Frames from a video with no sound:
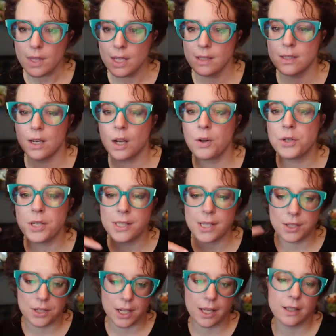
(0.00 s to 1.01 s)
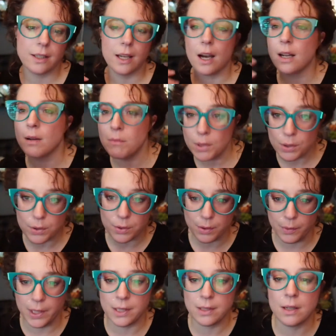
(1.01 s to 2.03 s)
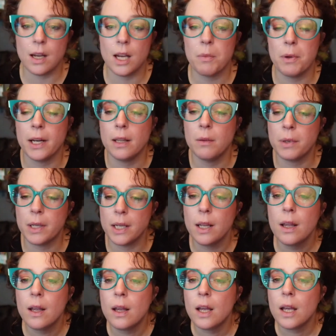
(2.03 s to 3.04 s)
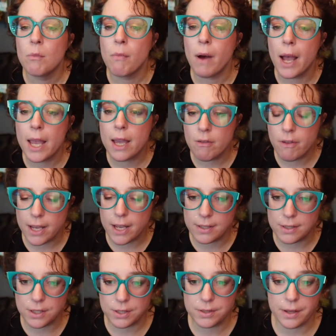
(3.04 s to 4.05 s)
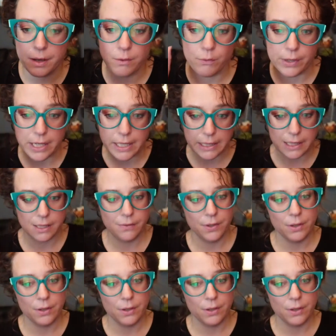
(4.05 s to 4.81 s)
In a coaching session, I could like unmute you and we can talk about it. But my advice, just like reading this for the